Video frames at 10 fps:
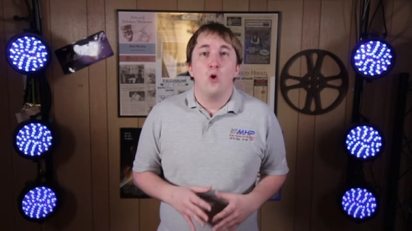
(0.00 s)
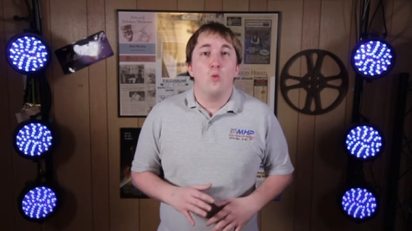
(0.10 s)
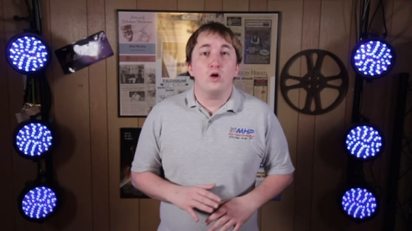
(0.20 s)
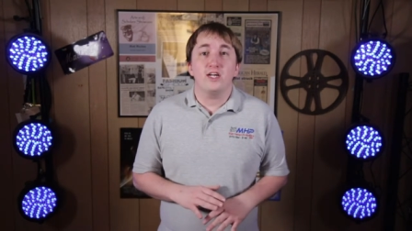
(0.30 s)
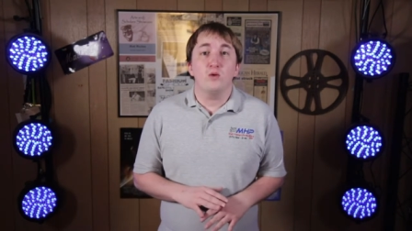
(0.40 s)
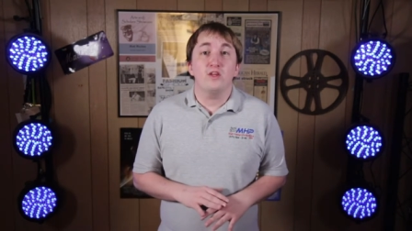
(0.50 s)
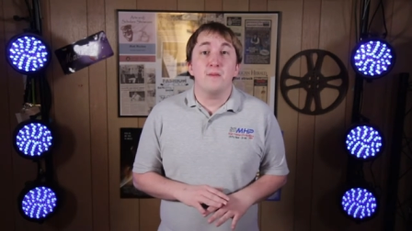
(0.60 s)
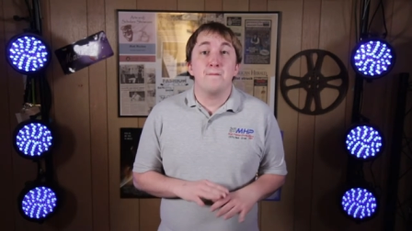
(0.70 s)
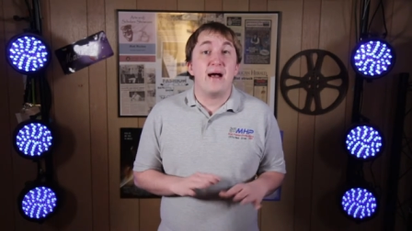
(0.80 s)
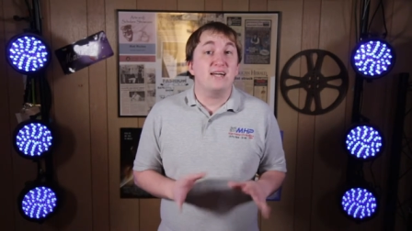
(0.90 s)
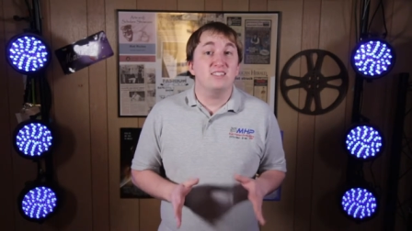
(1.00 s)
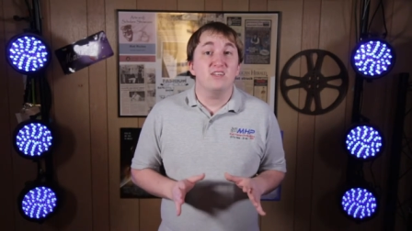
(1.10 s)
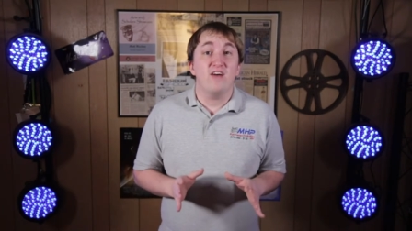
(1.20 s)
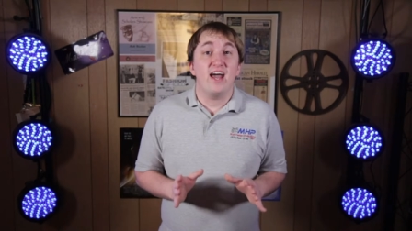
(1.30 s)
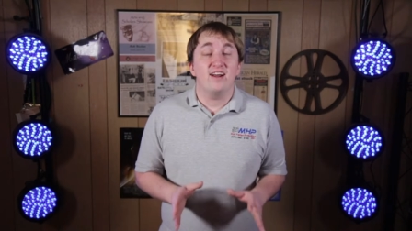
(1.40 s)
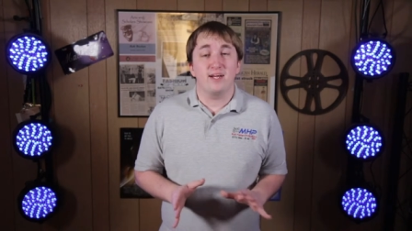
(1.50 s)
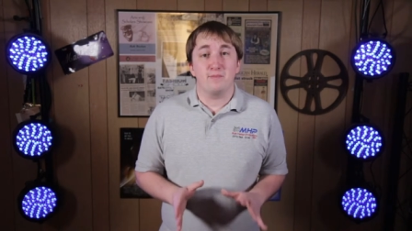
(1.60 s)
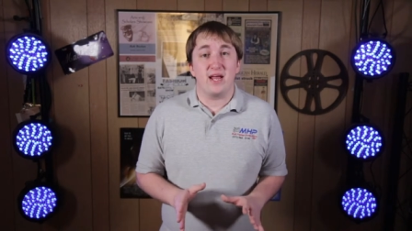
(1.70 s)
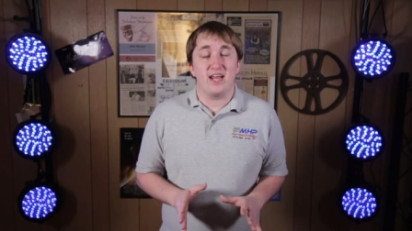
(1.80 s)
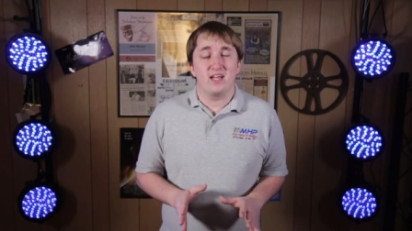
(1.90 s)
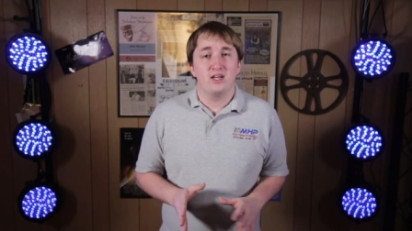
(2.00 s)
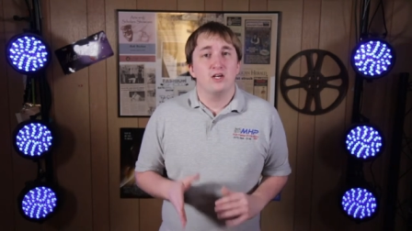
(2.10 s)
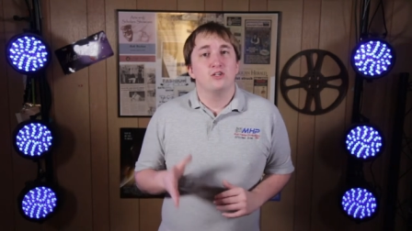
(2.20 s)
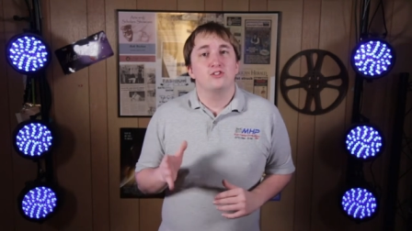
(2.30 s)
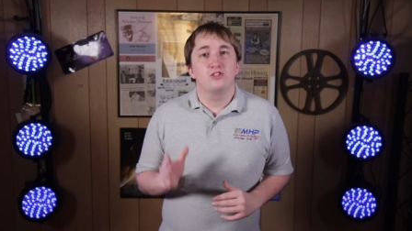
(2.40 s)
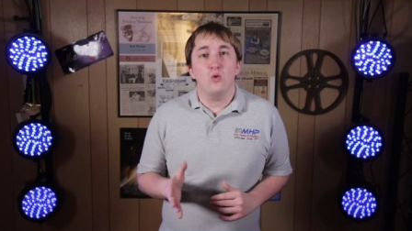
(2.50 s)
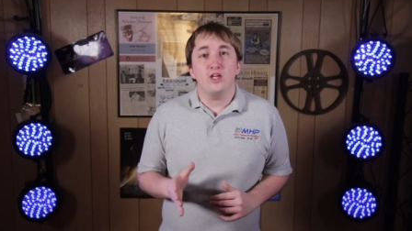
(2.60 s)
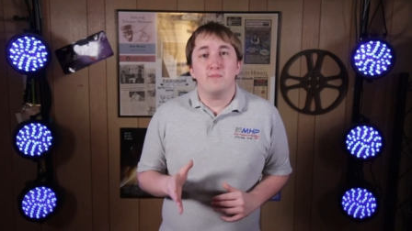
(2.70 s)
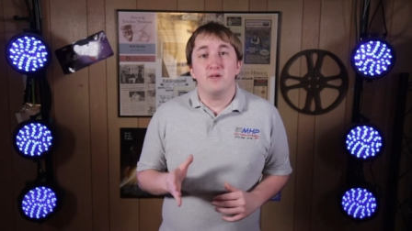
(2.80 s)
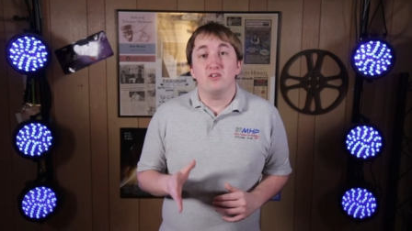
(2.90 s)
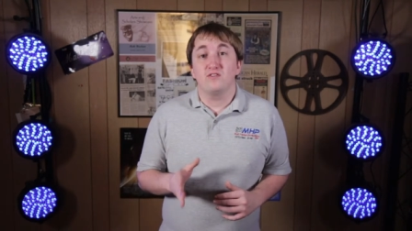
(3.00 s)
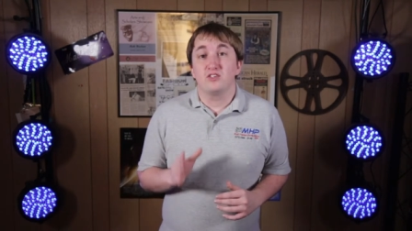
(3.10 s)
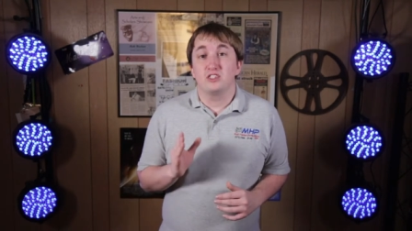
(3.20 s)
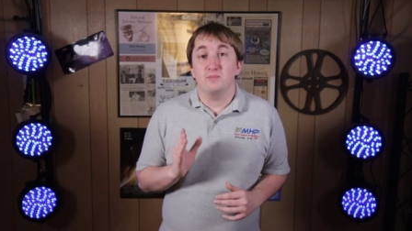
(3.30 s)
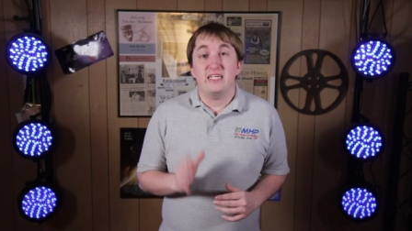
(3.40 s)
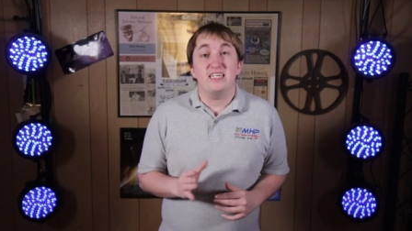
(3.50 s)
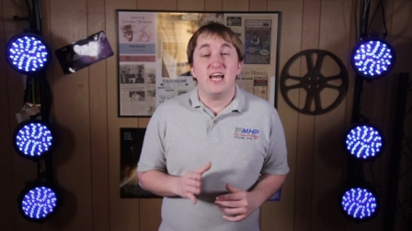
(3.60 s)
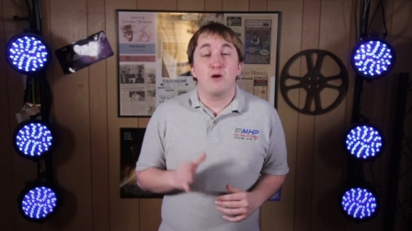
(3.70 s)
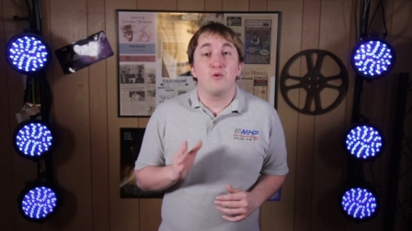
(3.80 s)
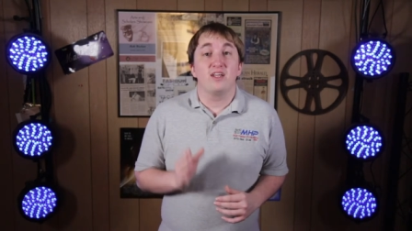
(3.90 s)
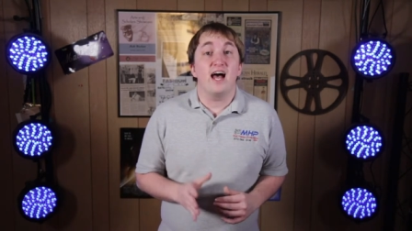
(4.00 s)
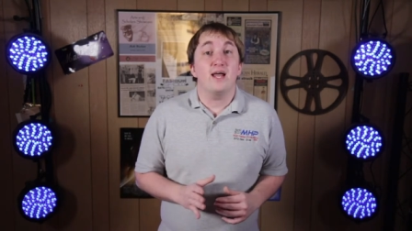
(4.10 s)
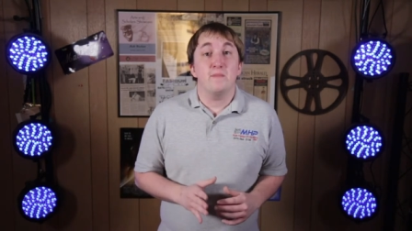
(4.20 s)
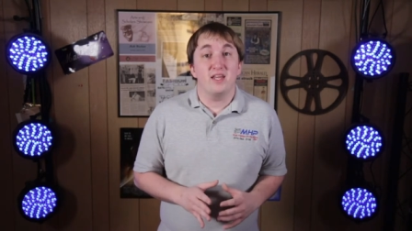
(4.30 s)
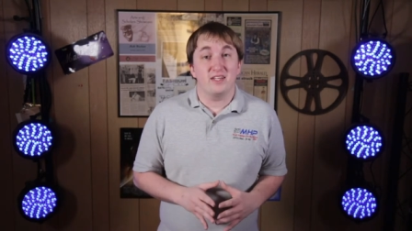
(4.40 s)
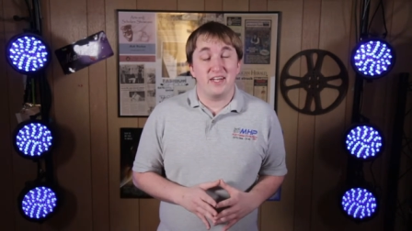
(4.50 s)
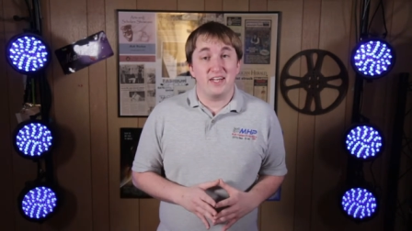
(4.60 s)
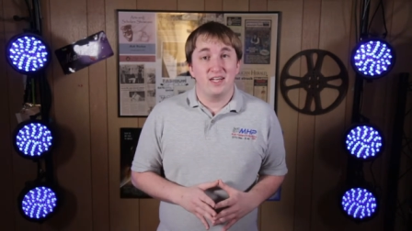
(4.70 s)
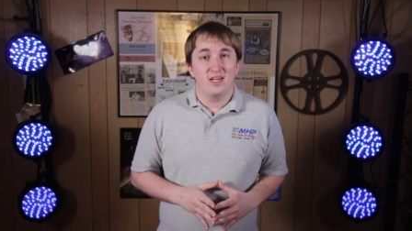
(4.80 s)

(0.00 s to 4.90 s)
working with a massive editing bay, solely built for speed and reliability,